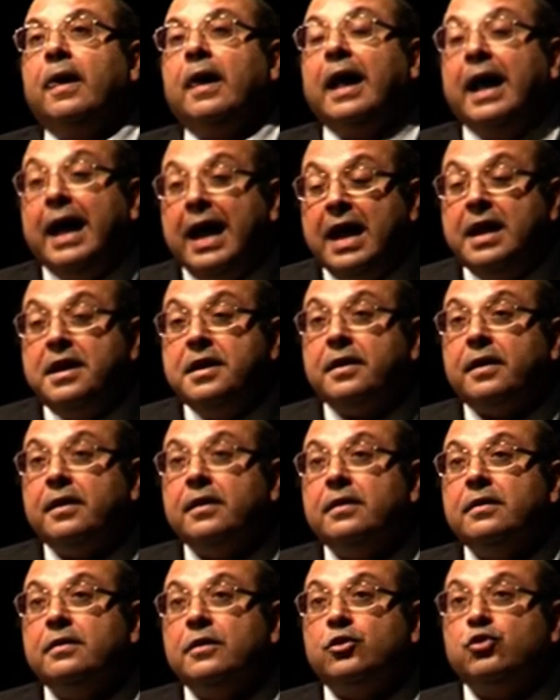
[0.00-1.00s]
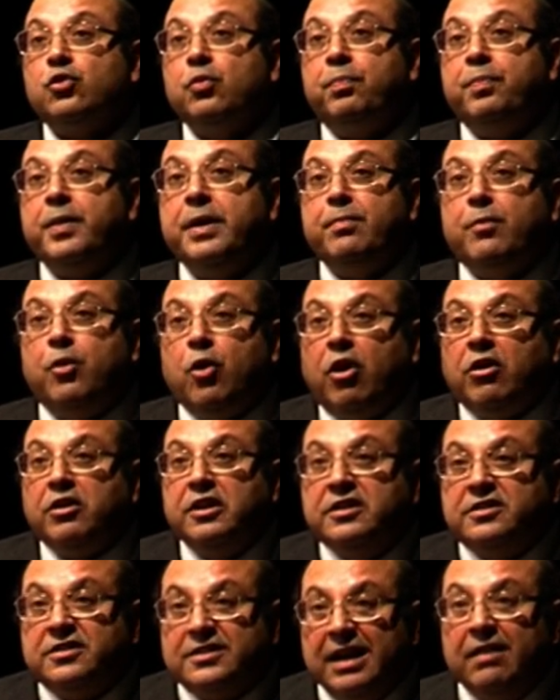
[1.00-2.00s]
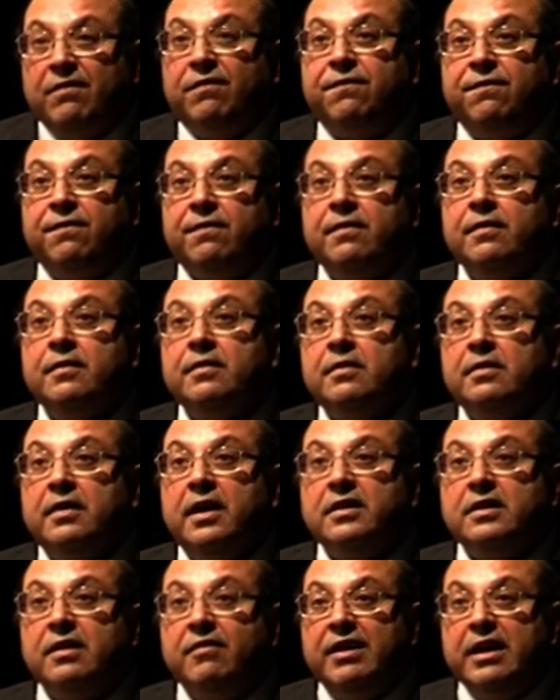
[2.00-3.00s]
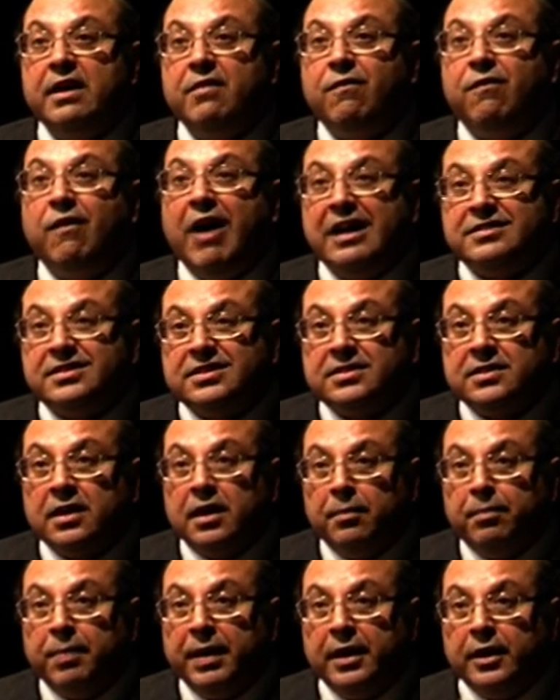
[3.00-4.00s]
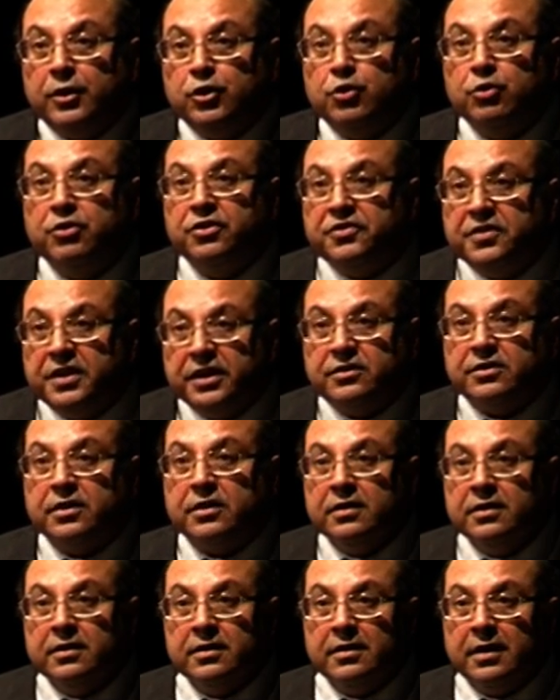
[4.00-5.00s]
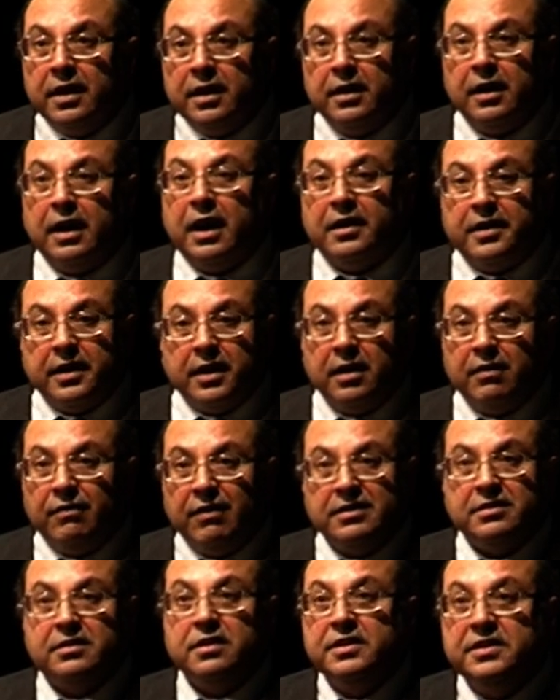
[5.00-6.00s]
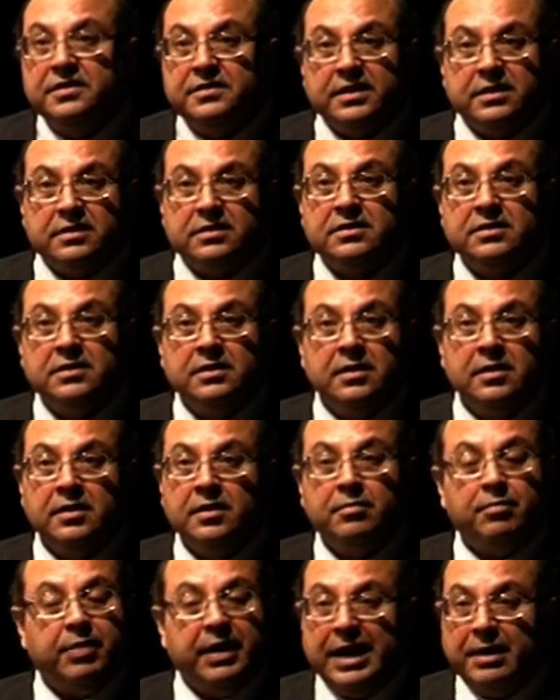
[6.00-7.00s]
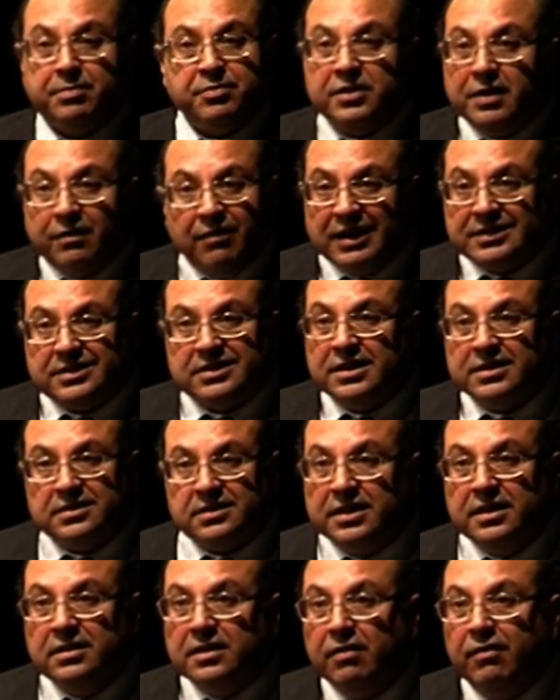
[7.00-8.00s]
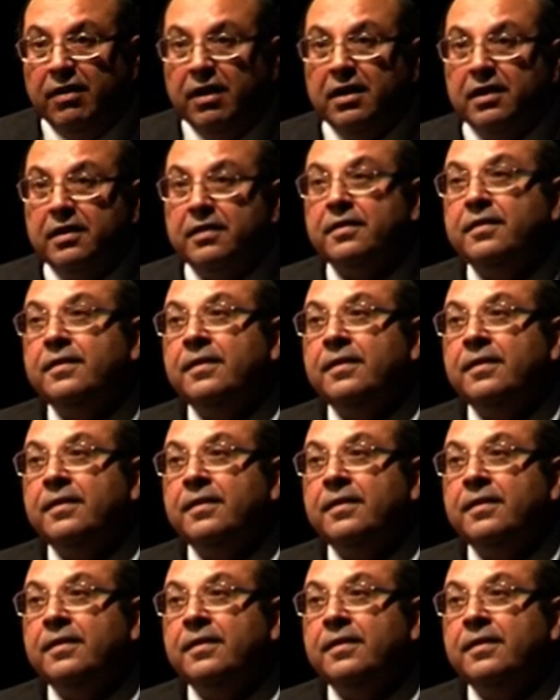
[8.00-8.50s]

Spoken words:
And the Supreme Court itself has a very vast appellate jurisdiction under Article 136, perhaps the vastest in the world,